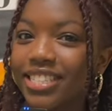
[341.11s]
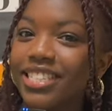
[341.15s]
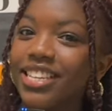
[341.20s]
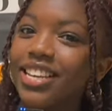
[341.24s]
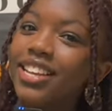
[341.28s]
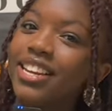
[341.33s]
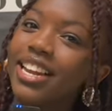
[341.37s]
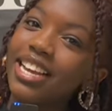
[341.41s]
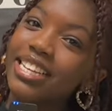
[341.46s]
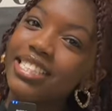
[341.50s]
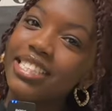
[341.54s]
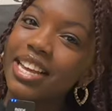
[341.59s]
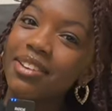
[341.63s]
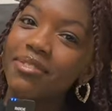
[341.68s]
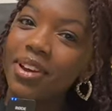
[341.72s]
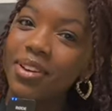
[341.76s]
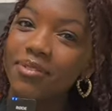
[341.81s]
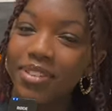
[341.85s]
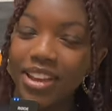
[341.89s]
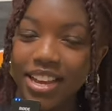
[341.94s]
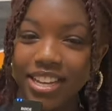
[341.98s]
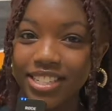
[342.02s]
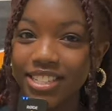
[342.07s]
See you next time
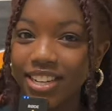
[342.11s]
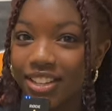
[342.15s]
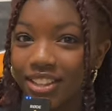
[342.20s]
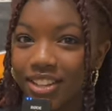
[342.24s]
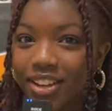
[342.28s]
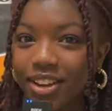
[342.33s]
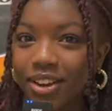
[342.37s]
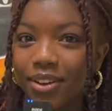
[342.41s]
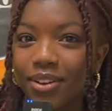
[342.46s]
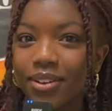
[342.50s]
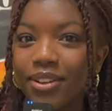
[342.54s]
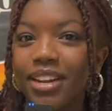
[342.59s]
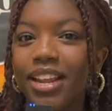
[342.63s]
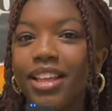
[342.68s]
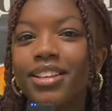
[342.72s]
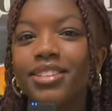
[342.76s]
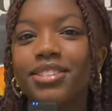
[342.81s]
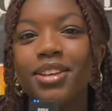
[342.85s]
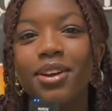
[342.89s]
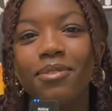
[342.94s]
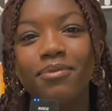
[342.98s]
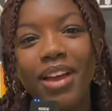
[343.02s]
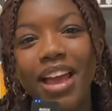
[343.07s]
on Patreon The Go. Now
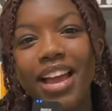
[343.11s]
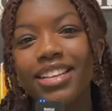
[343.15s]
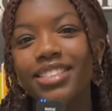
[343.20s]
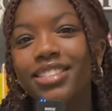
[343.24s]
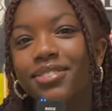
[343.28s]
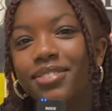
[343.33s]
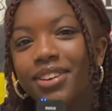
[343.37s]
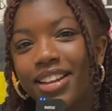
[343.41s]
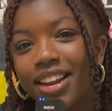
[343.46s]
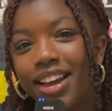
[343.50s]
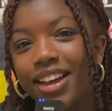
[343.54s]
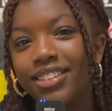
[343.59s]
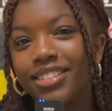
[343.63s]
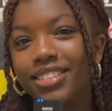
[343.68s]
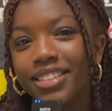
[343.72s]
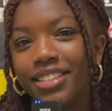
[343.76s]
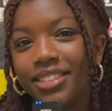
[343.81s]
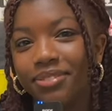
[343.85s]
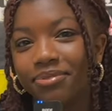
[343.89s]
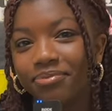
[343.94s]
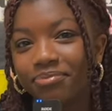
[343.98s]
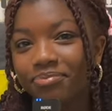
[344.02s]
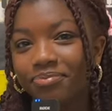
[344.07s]
let's go back to Hadassah.